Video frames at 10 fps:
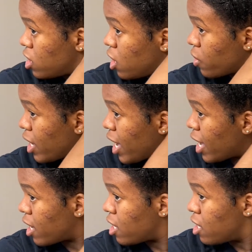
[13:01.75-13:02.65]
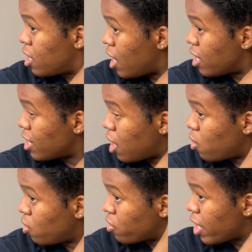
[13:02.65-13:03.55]
Okay, and now
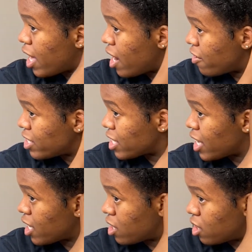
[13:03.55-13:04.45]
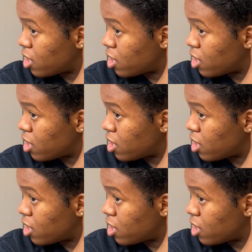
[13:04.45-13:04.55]
all the hair is in.